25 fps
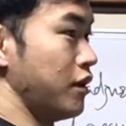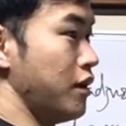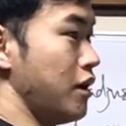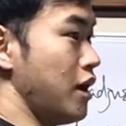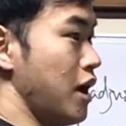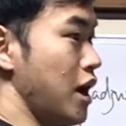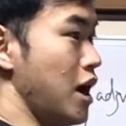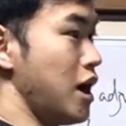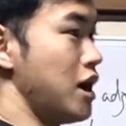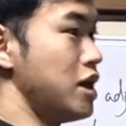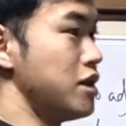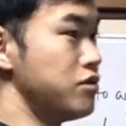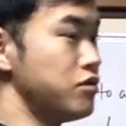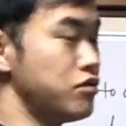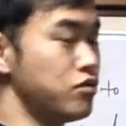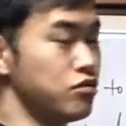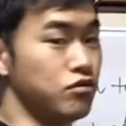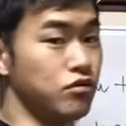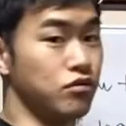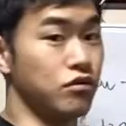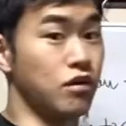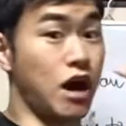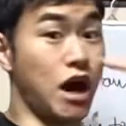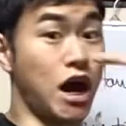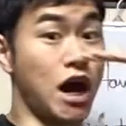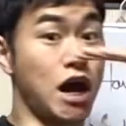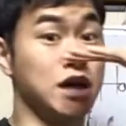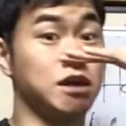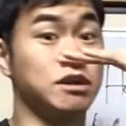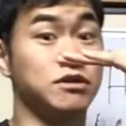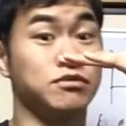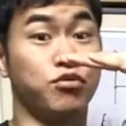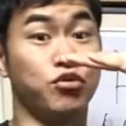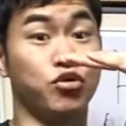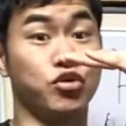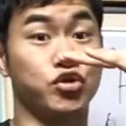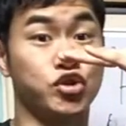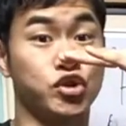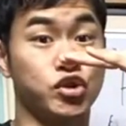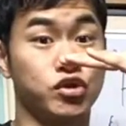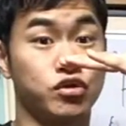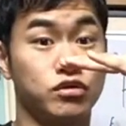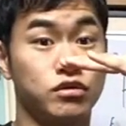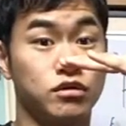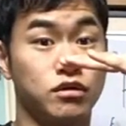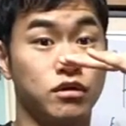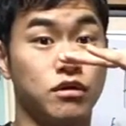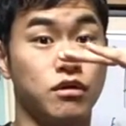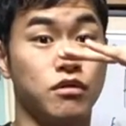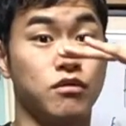and the eyes position